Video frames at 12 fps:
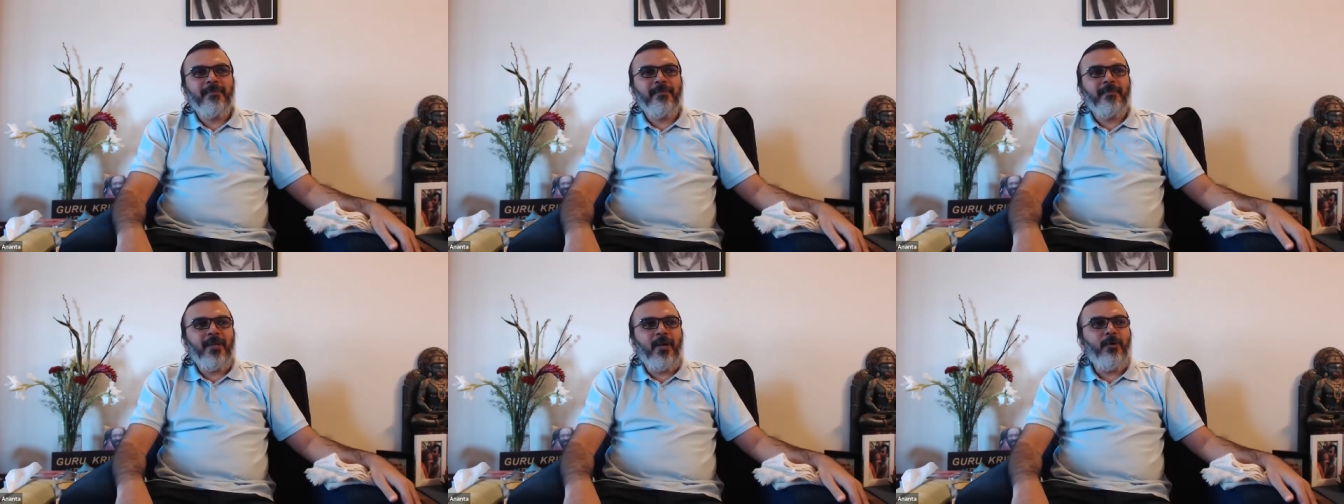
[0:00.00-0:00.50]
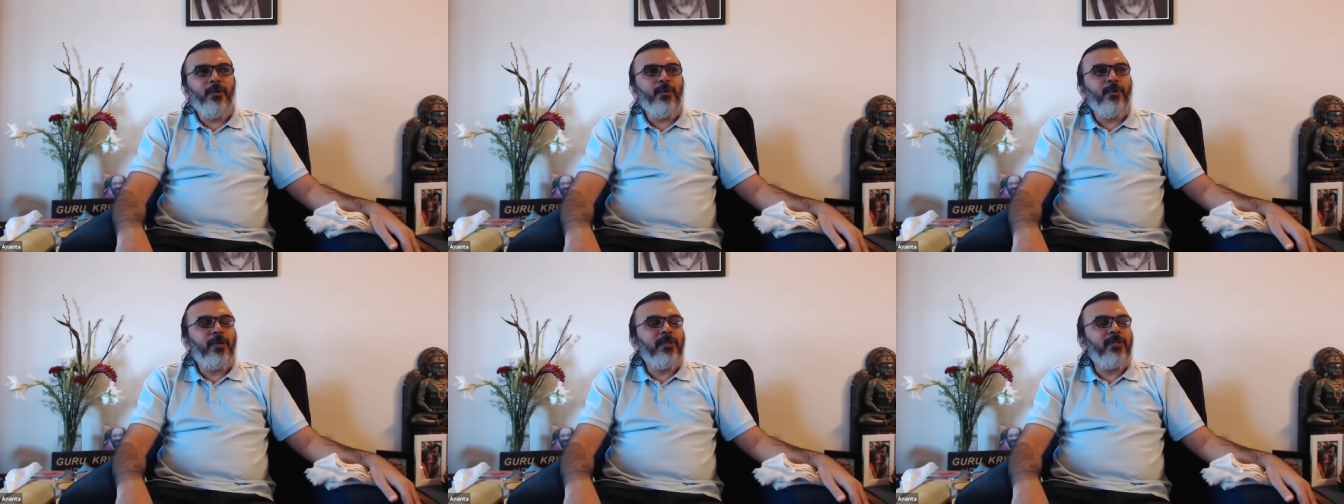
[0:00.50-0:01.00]
How do you
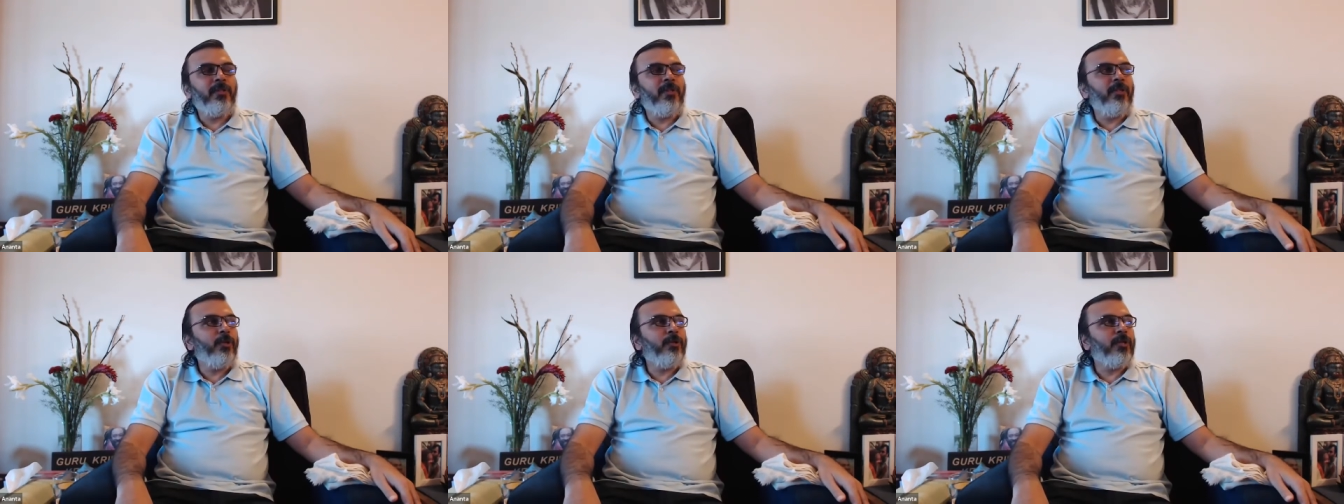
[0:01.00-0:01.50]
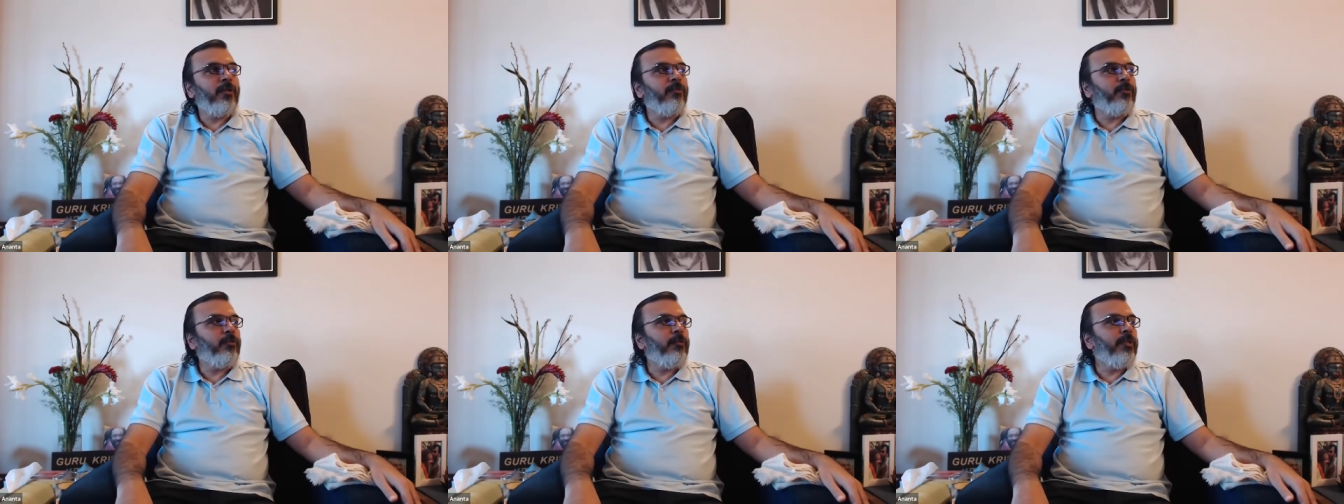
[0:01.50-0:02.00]
consider yourself to
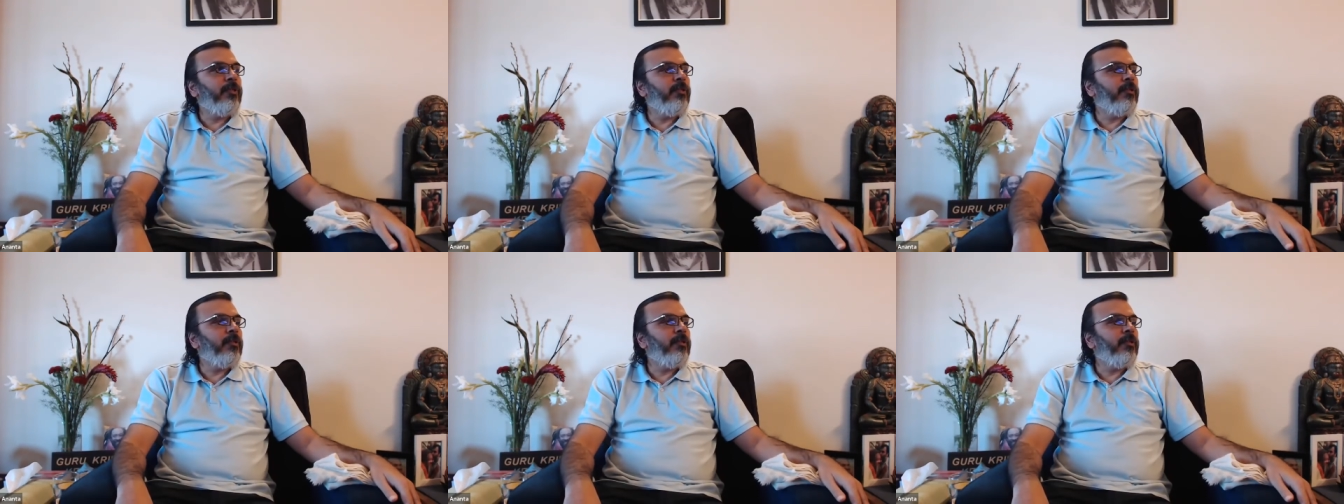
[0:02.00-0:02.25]
be